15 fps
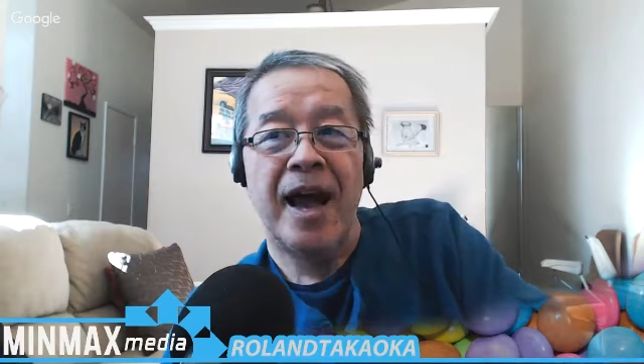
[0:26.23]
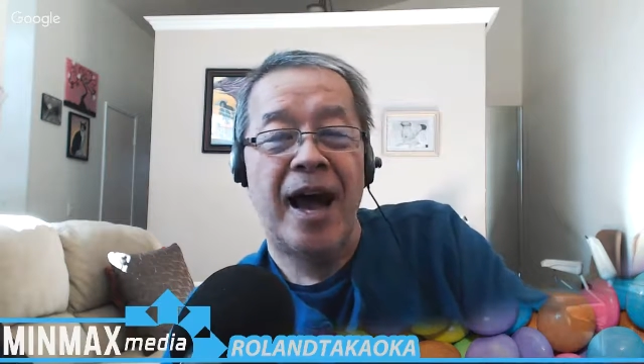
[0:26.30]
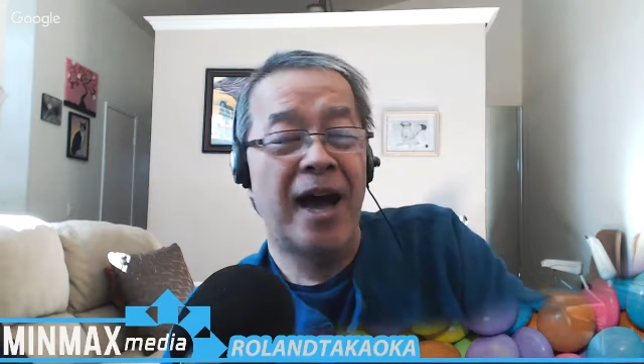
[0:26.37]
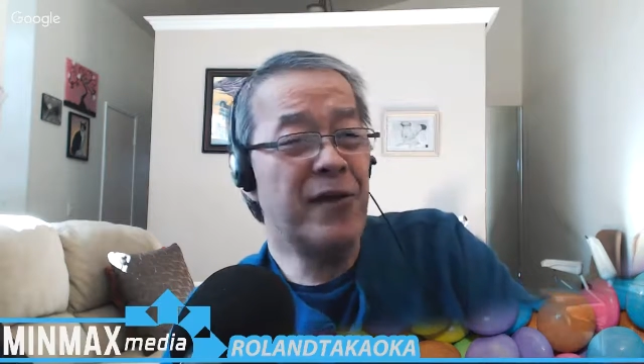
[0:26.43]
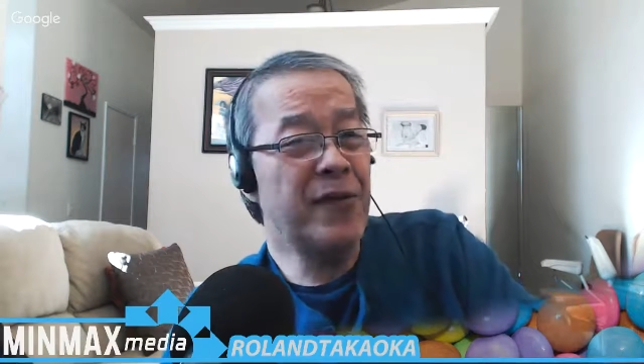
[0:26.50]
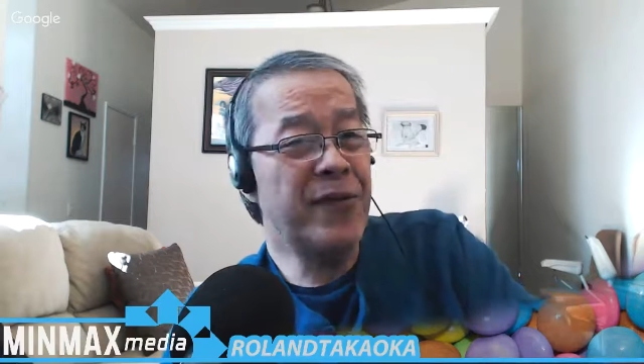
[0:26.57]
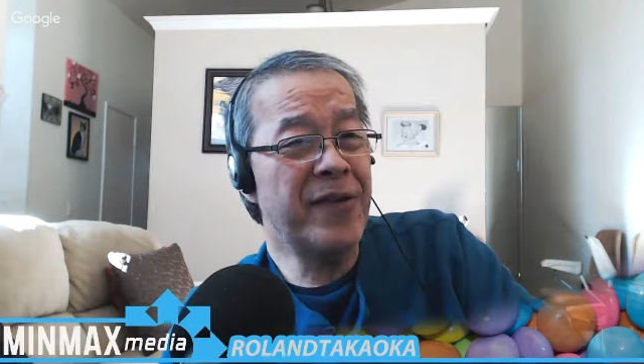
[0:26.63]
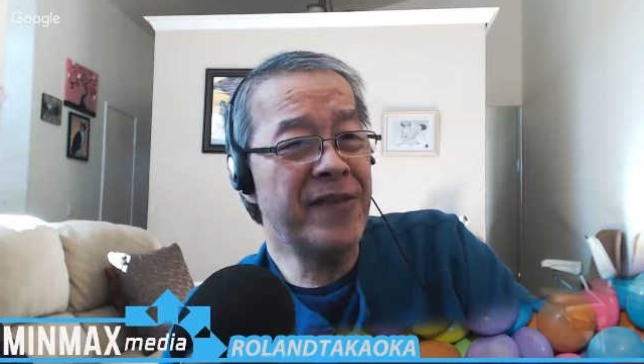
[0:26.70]
I
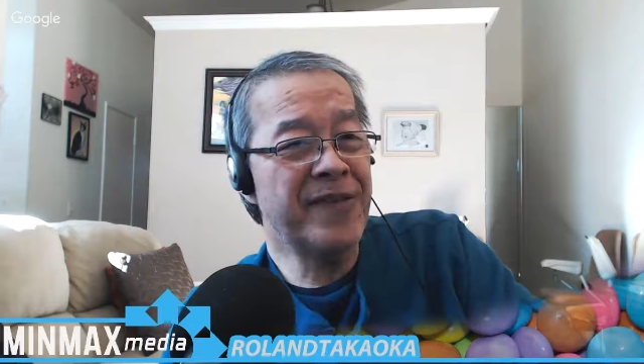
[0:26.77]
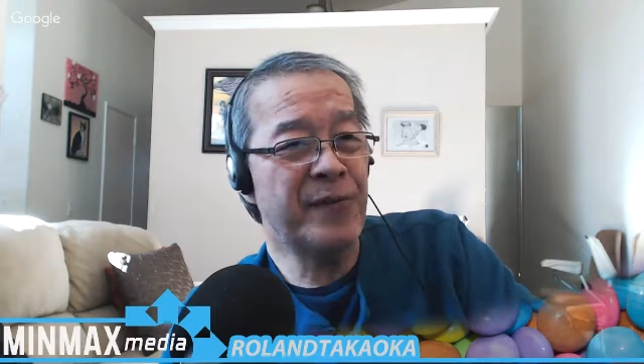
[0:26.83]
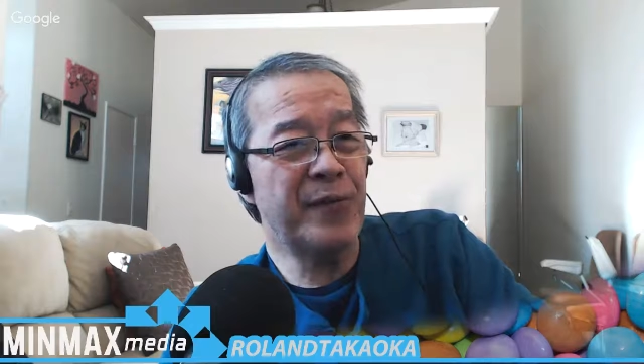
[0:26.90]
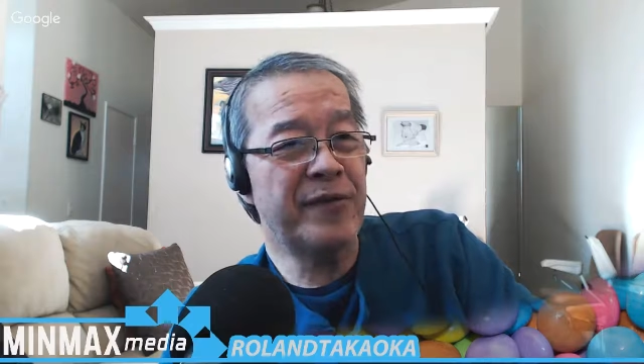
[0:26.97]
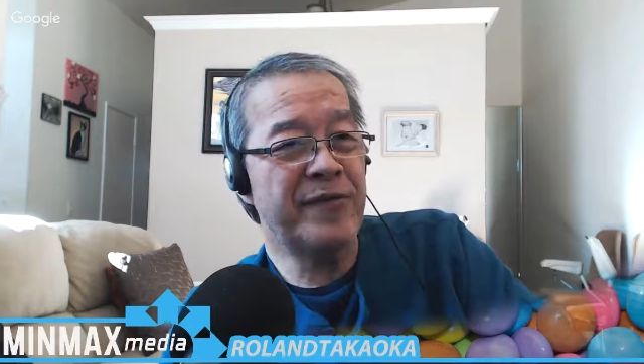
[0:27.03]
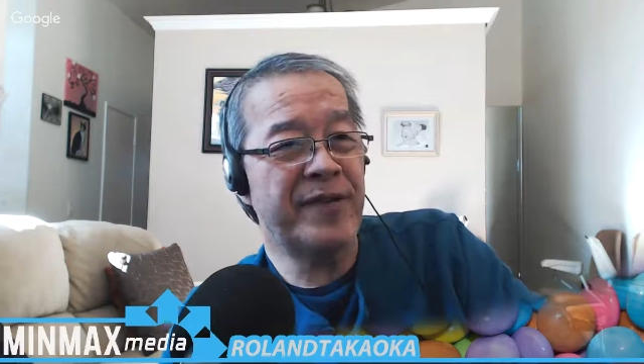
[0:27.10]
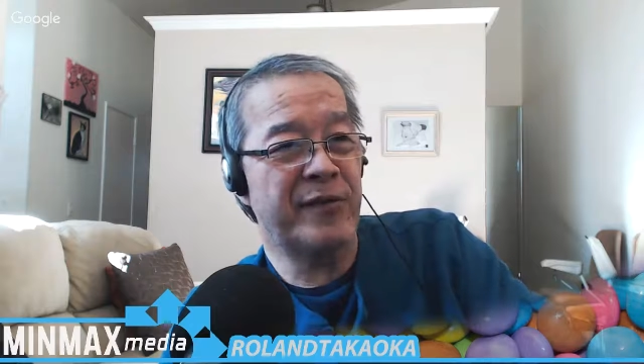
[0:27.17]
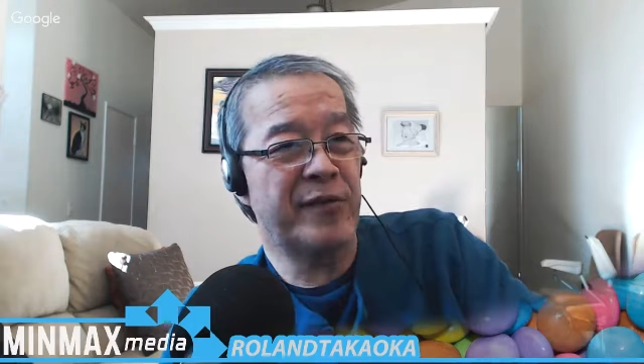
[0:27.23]
don't think that
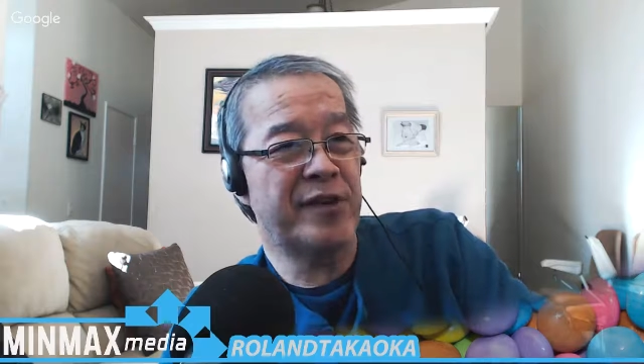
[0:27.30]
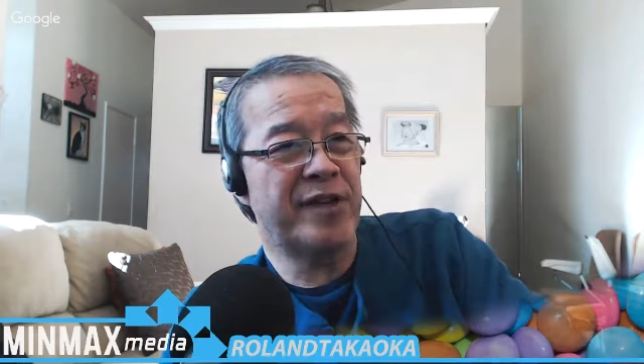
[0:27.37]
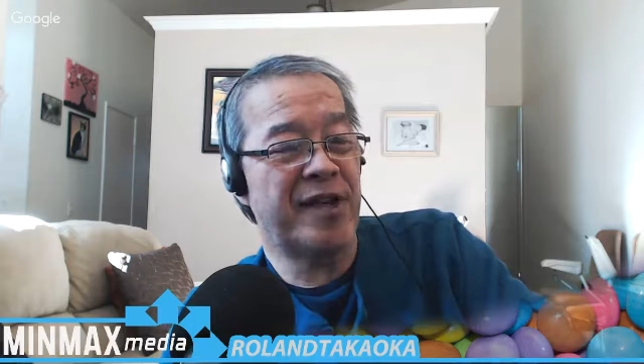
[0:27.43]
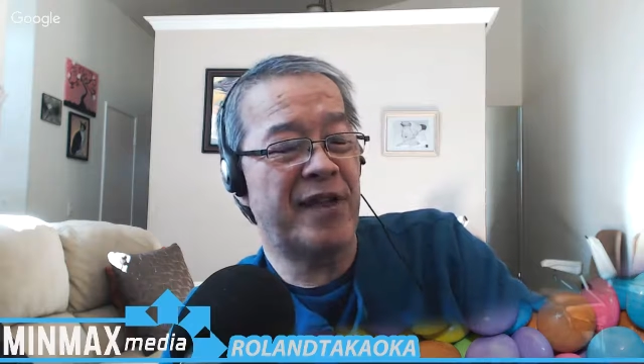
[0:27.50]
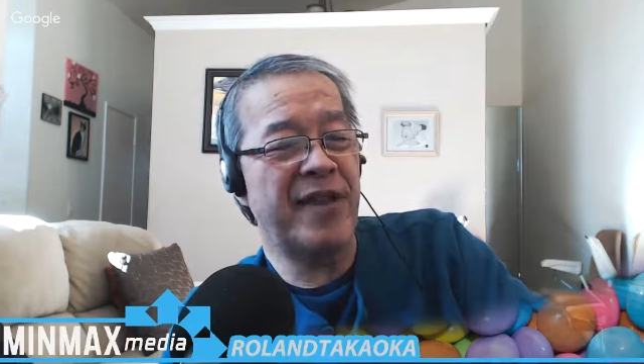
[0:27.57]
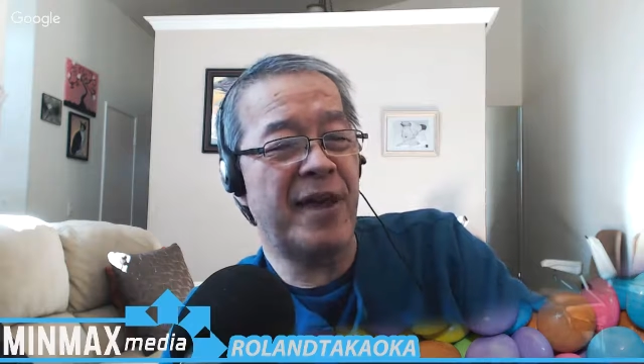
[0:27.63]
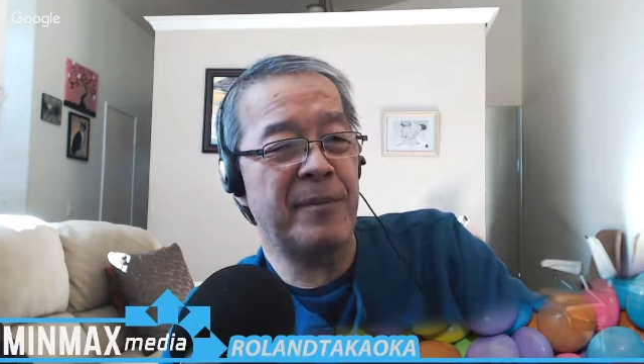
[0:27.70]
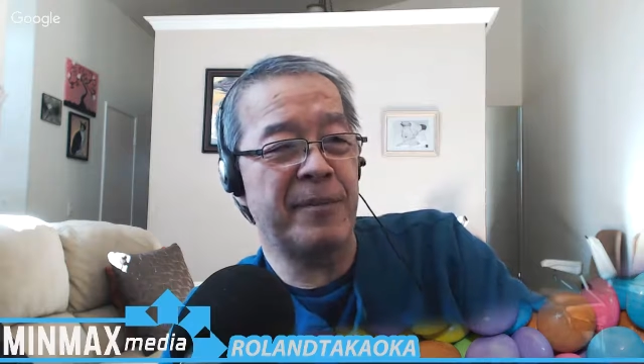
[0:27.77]
we've ever
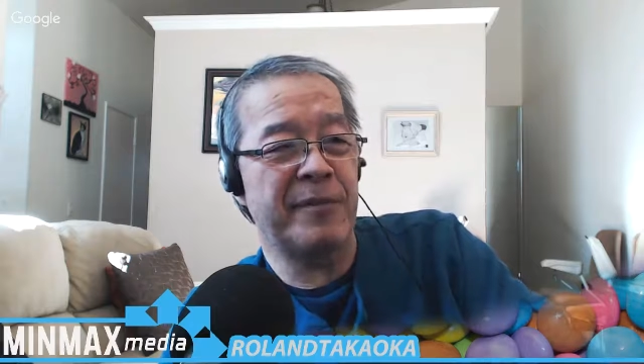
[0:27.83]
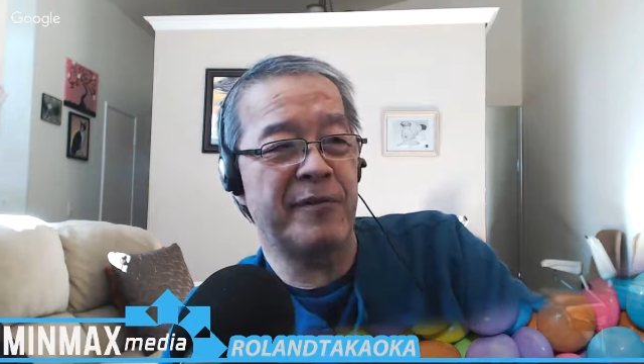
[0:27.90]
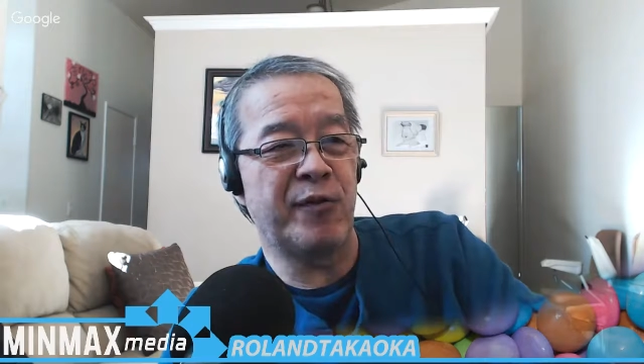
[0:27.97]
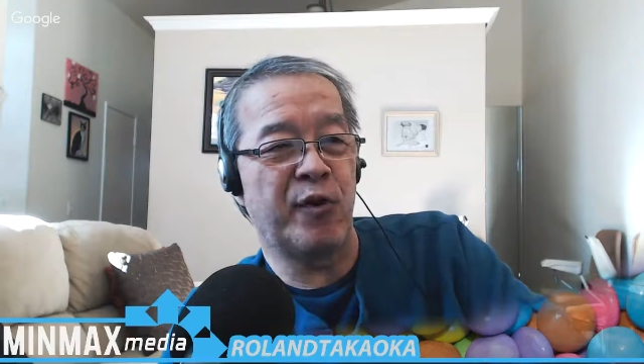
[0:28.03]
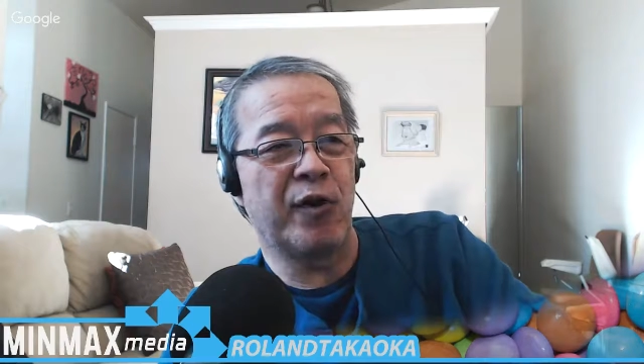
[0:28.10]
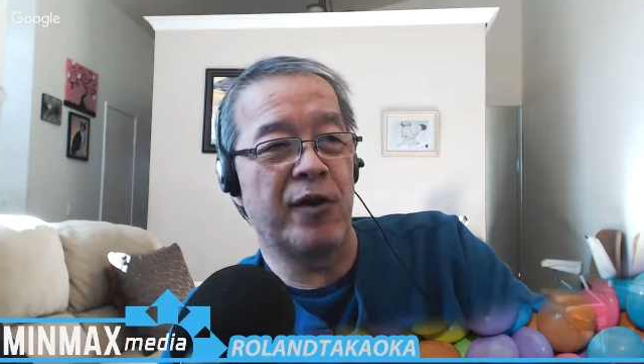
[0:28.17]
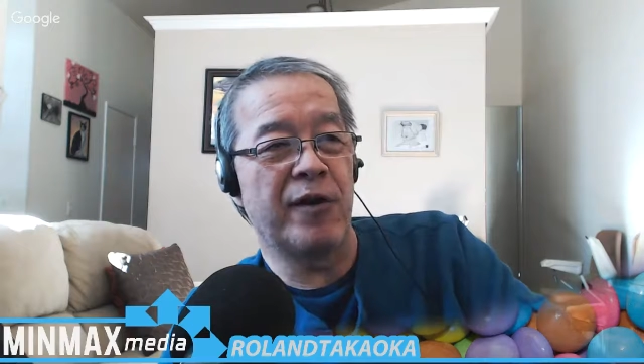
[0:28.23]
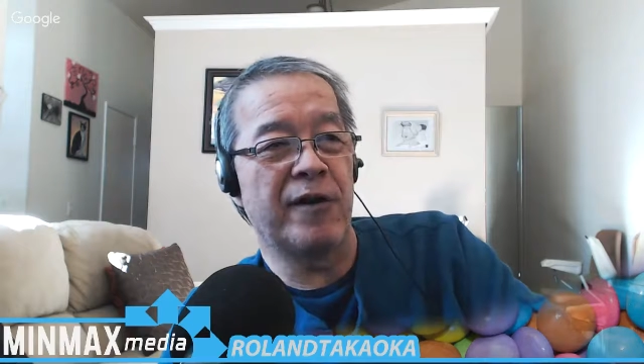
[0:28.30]
done that
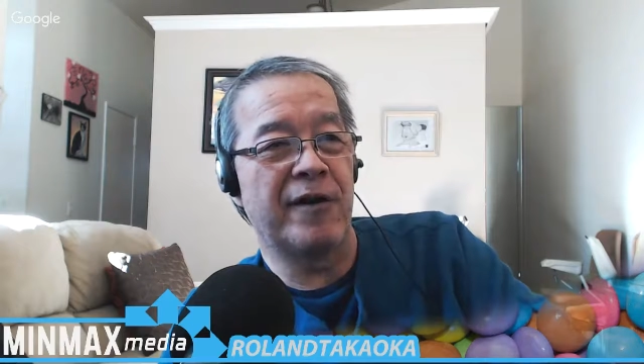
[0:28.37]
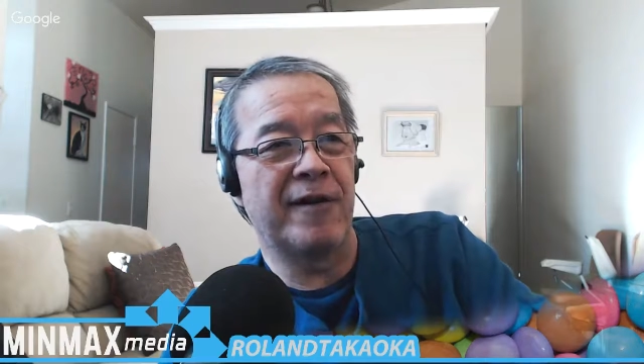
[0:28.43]
before.